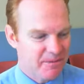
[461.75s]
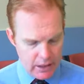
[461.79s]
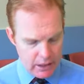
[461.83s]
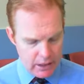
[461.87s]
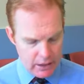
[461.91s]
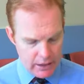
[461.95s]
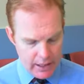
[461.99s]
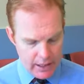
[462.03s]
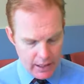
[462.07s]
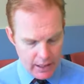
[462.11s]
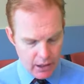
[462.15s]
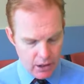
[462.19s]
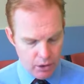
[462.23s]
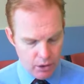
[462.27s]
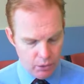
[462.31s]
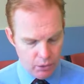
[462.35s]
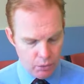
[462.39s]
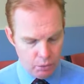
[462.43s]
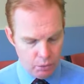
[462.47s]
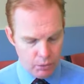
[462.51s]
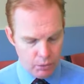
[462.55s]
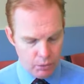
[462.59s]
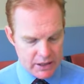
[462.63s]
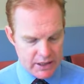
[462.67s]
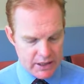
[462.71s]
Now,
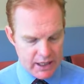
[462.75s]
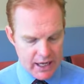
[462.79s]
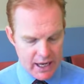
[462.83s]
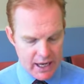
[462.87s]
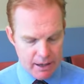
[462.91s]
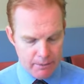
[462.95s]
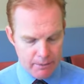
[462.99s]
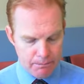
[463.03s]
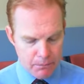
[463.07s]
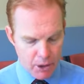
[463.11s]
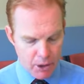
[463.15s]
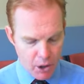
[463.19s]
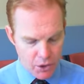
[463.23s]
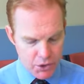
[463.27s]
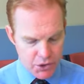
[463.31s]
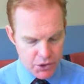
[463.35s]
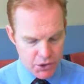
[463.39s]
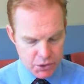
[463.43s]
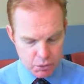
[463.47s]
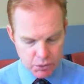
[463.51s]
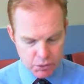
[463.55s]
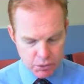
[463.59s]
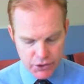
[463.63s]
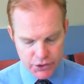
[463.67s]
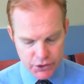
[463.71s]
we see how
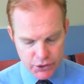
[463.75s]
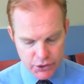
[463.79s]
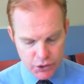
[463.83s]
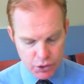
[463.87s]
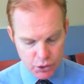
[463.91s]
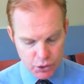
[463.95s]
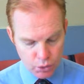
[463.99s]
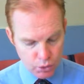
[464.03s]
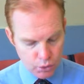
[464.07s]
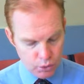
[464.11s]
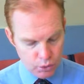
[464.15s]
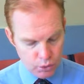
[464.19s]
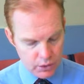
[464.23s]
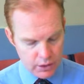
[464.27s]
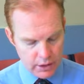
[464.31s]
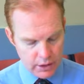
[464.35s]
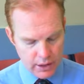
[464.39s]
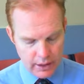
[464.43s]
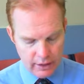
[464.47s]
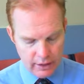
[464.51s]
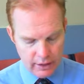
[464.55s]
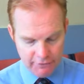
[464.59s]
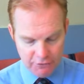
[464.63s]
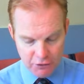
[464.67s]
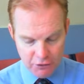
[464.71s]
Moses was drawn
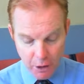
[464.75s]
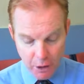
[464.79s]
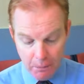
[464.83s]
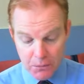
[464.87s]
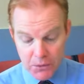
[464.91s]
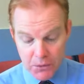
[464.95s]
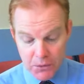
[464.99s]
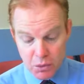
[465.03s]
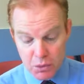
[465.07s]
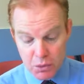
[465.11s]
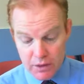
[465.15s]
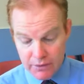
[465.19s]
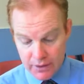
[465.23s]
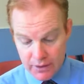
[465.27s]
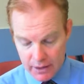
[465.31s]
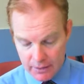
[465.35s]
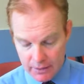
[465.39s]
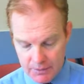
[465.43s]
from the river.